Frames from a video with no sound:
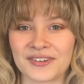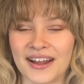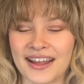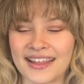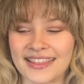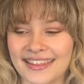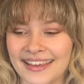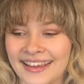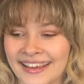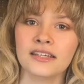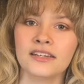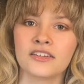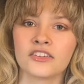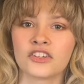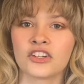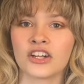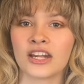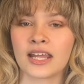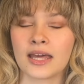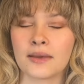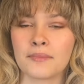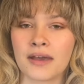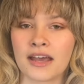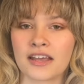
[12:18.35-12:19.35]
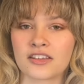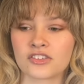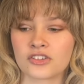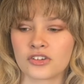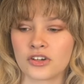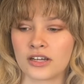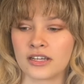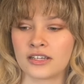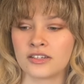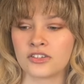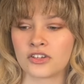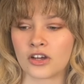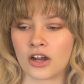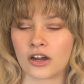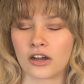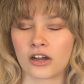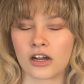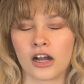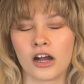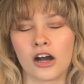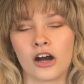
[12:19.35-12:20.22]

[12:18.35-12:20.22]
I think. Jedi Master Indara.